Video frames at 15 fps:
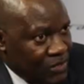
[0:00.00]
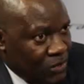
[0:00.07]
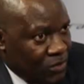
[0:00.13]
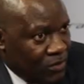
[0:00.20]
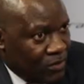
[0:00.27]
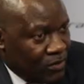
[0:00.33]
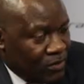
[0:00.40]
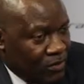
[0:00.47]

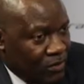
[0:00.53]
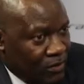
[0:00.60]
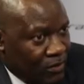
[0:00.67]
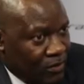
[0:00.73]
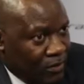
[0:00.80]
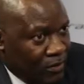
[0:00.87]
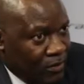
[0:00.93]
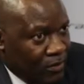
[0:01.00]

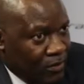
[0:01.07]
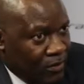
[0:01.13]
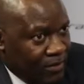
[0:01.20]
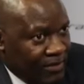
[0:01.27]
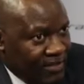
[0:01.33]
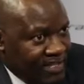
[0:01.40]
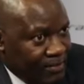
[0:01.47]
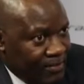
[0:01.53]
So
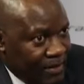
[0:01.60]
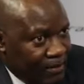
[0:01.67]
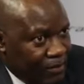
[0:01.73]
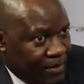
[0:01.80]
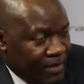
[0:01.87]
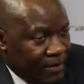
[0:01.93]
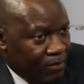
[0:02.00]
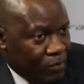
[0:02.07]
in
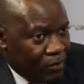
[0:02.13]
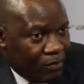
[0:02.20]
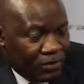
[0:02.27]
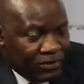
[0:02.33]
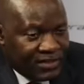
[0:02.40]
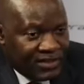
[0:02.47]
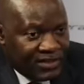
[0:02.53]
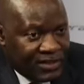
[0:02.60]
Zimbabwe, we are
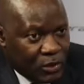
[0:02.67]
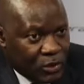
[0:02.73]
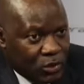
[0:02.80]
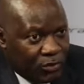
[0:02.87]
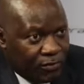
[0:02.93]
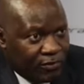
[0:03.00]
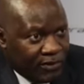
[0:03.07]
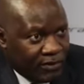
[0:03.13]
promoting the use
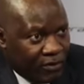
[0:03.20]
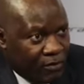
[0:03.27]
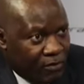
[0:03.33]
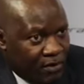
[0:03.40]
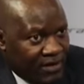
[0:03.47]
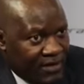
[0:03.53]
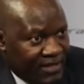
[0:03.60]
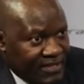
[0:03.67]
of
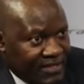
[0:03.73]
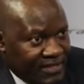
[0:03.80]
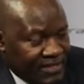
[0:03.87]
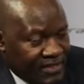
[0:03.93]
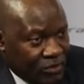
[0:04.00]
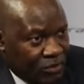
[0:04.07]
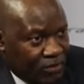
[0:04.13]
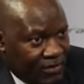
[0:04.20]
renewable energy
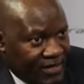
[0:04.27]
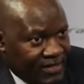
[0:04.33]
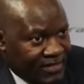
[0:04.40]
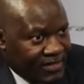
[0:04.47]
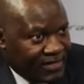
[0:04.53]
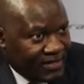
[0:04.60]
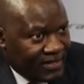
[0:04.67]
so much